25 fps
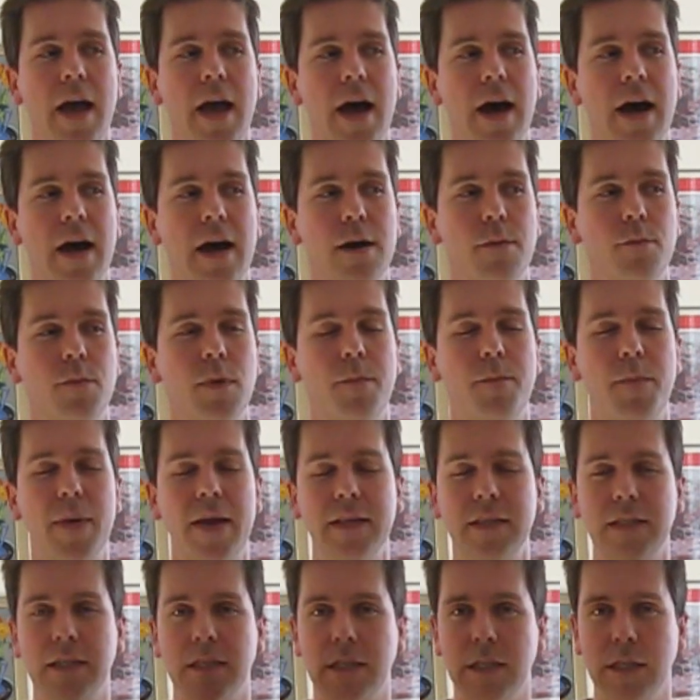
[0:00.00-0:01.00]
but
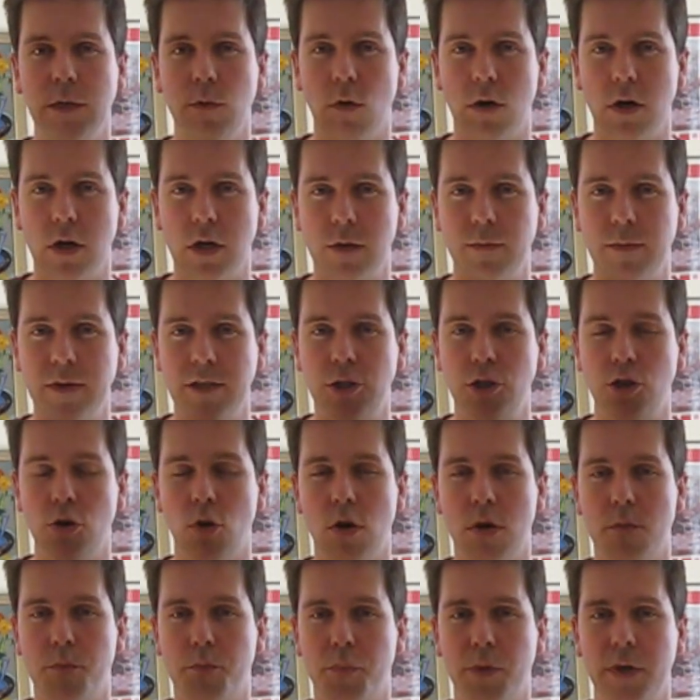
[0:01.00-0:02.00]
basically you want it to be
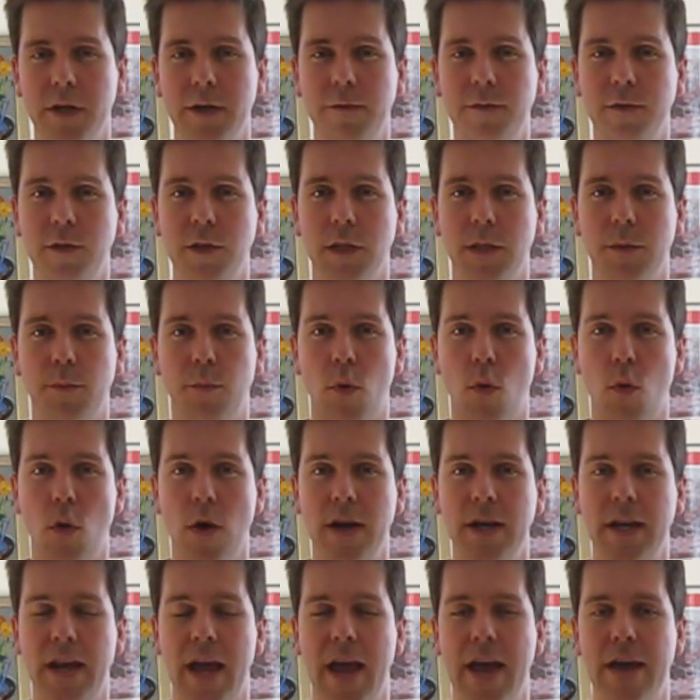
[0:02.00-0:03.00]
short, brief, to the
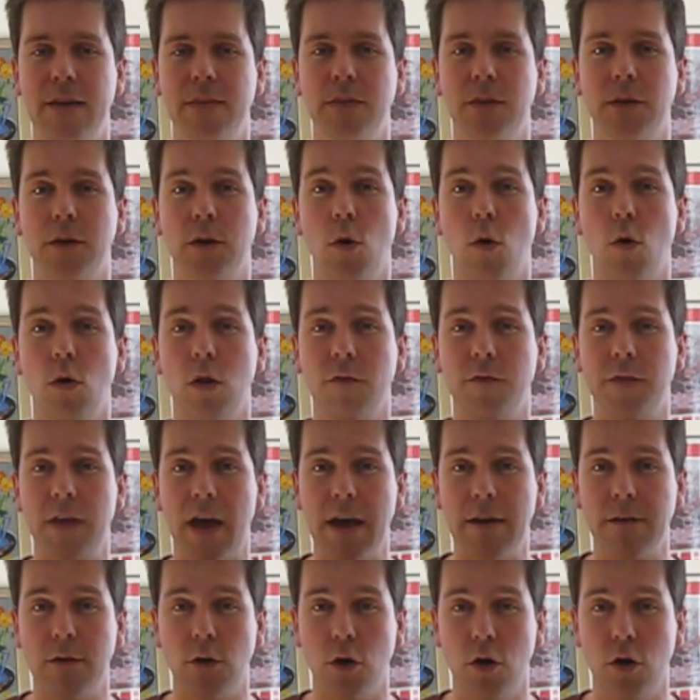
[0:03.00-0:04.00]
point, and the goal of that